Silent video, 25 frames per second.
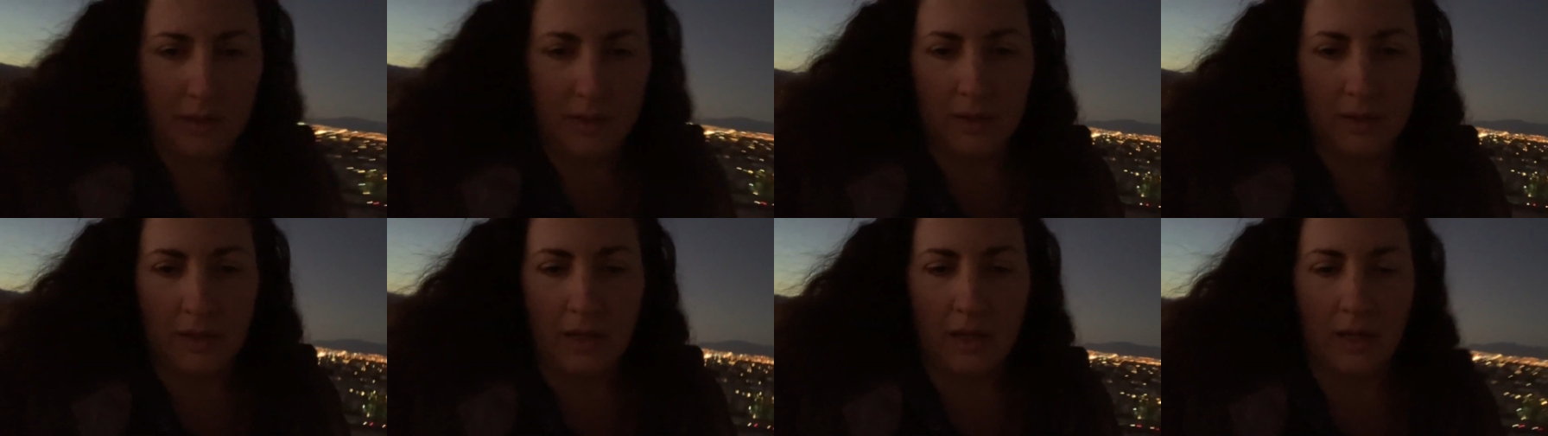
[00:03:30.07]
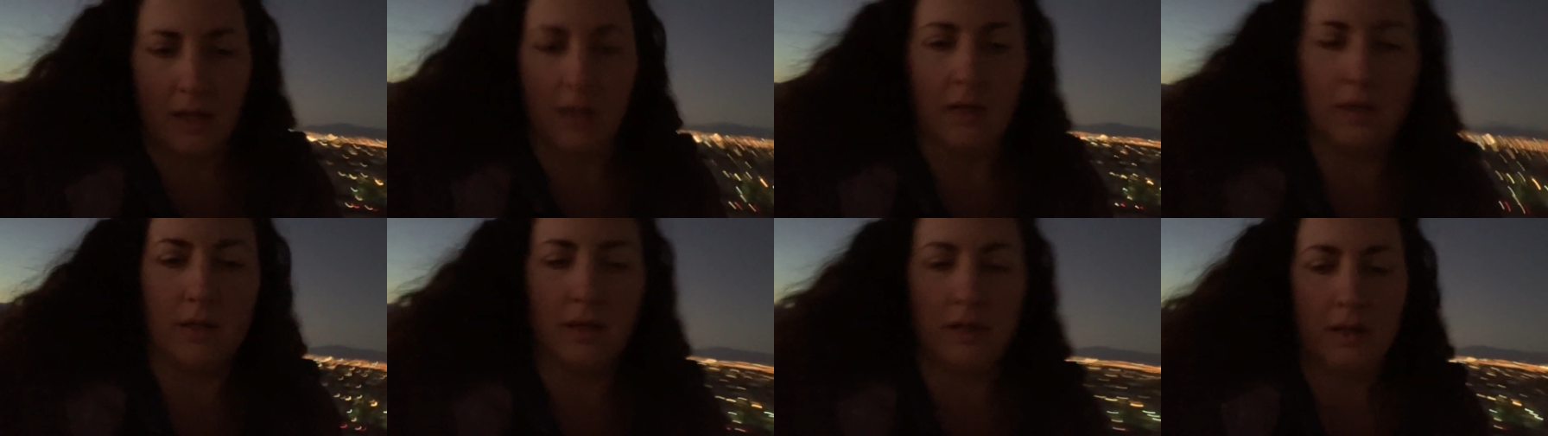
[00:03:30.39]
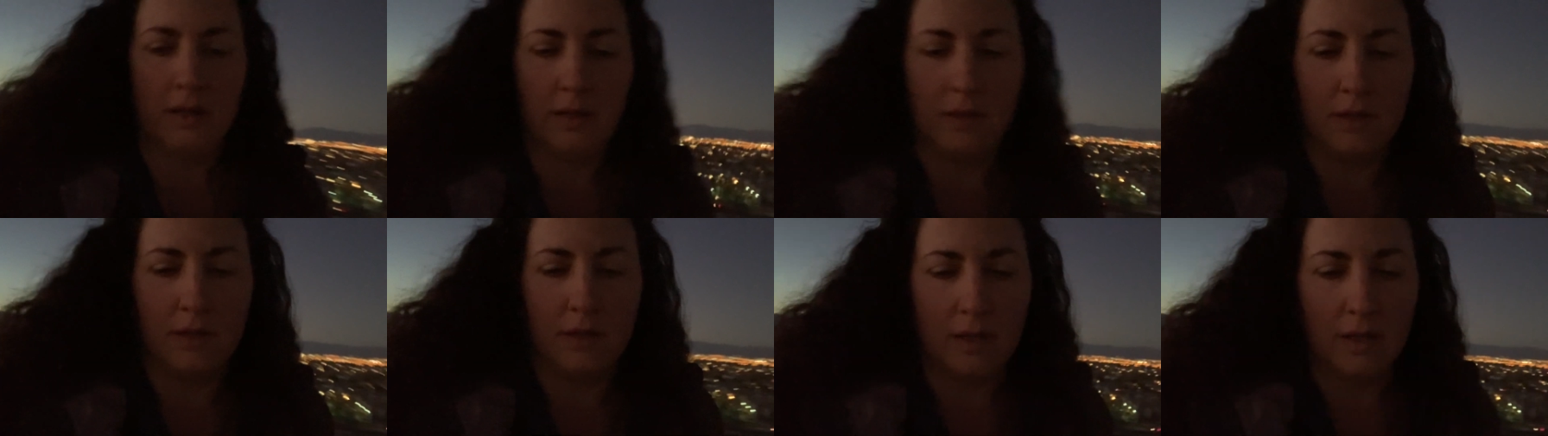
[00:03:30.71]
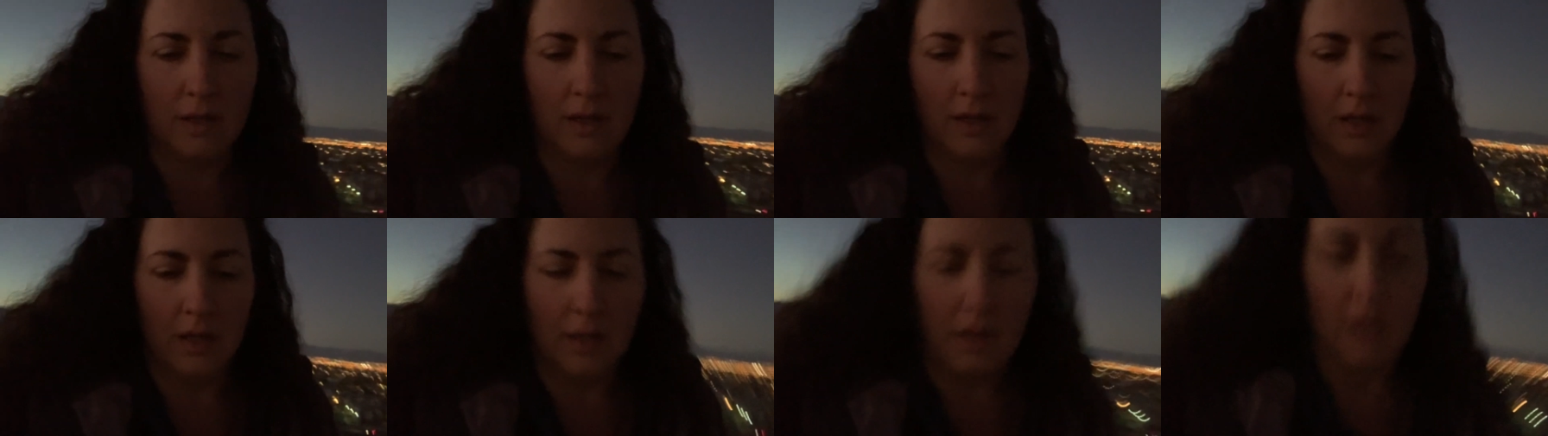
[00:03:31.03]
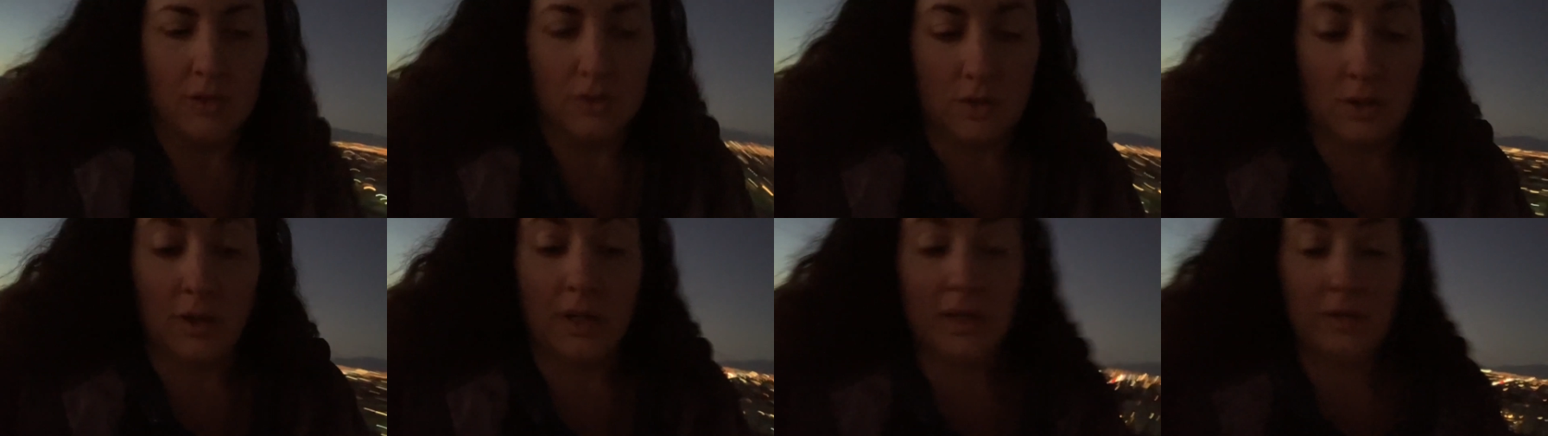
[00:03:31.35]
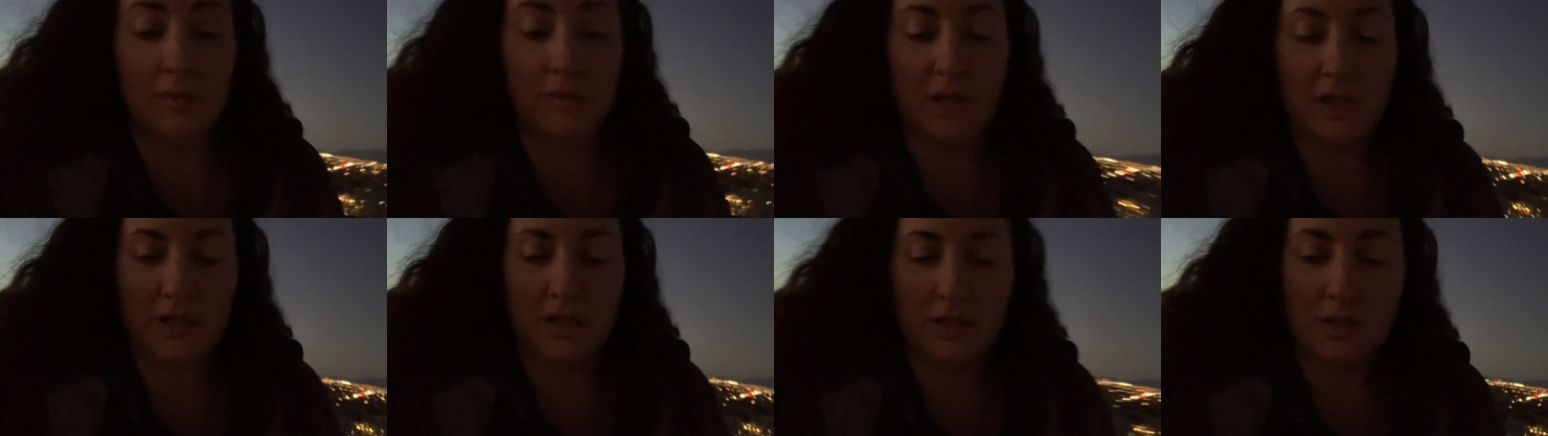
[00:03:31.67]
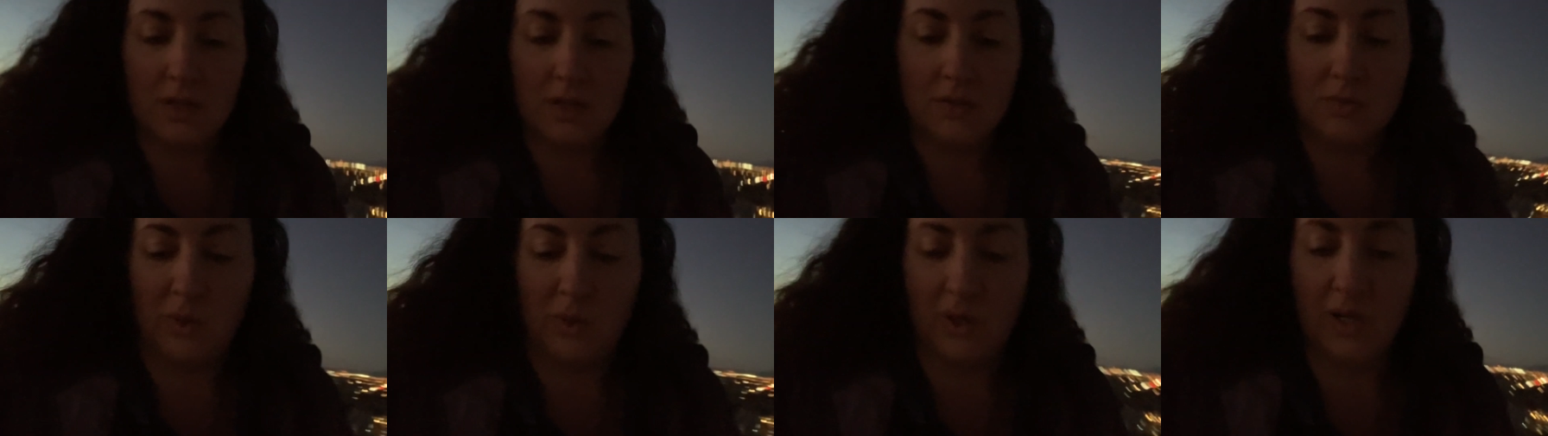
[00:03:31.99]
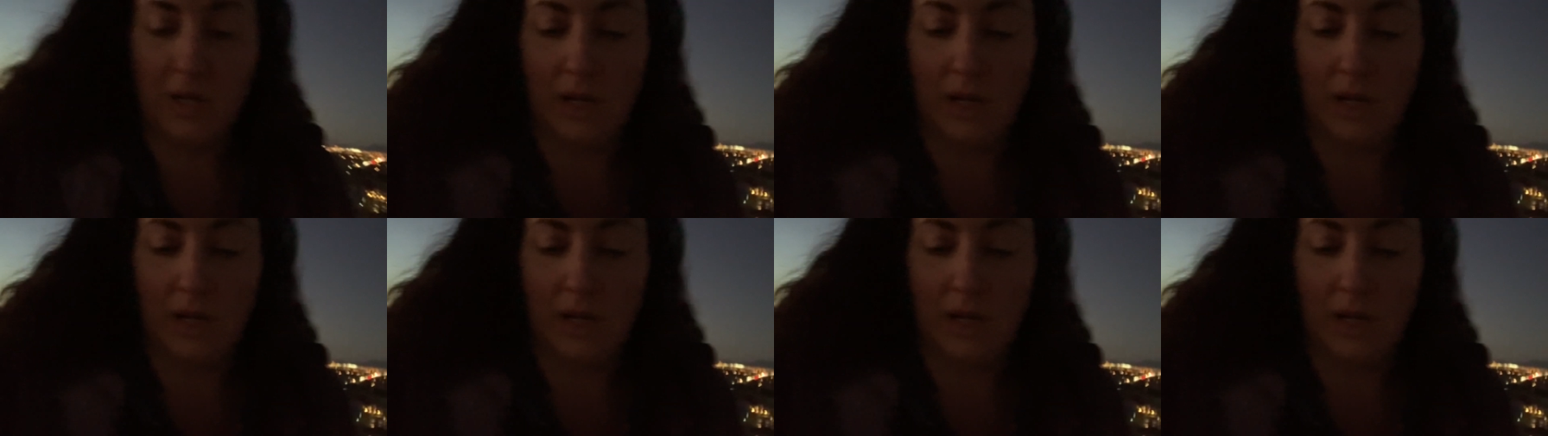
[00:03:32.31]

yeah. So anyway, this is one